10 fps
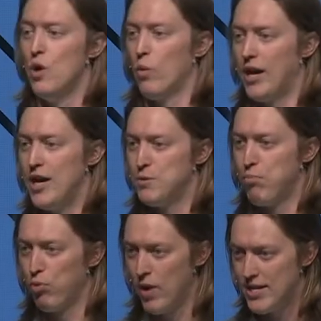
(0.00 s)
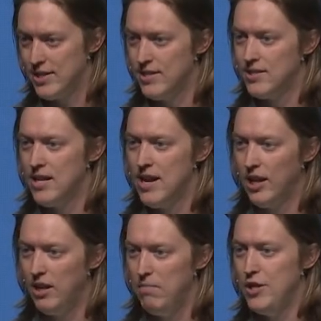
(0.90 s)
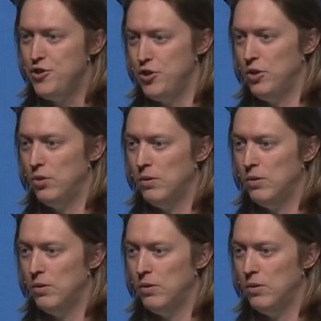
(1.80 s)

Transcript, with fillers: where God's presence can meet you.